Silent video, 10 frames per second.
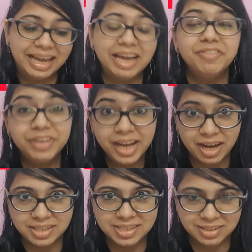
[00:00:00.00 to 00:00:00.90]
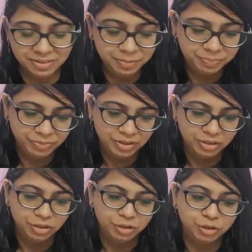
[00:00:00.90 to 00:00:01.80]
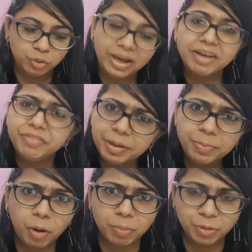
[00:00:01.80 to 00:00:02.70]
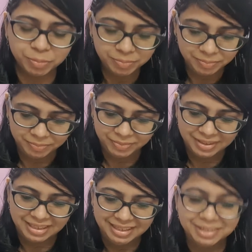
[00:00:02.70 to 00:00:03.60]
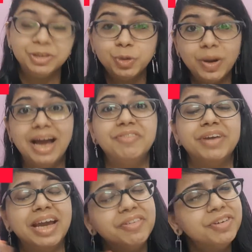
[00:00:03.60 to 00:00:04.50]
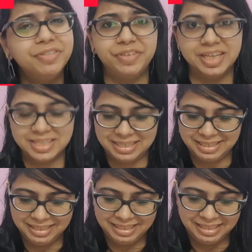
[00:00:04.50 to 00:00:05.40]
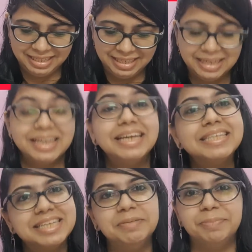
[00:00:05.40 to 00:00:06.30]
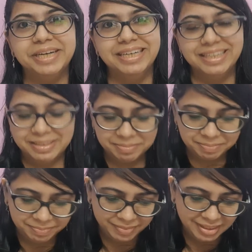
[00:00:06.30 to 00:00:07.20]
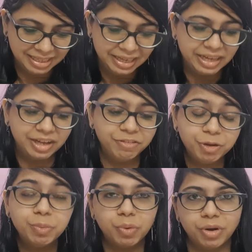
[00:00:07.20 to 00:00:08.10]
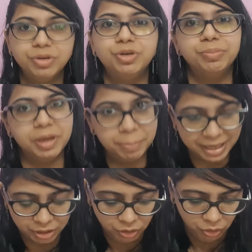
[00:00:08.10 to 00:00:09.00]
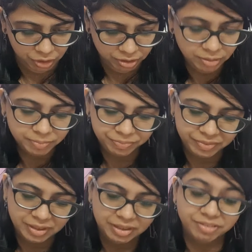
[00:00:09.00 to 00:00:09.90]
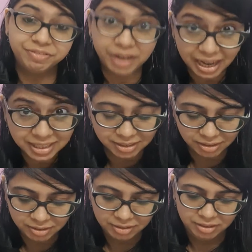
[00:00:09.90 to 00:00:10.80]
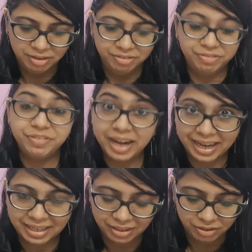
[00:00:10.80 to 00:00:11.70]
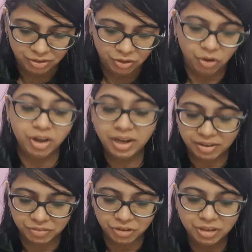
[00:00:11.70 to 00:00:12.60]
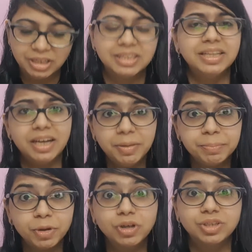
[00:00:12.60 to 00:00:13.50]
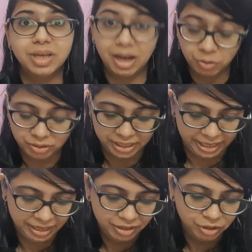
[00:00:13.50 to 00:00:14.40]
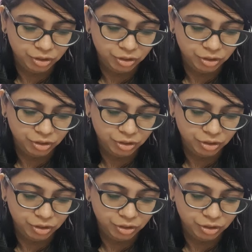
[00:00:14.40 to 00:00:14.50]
"Every answer to every problem you have ever faced is in print. If you want to be a better lawyer, father, friend, or lover, there are books out there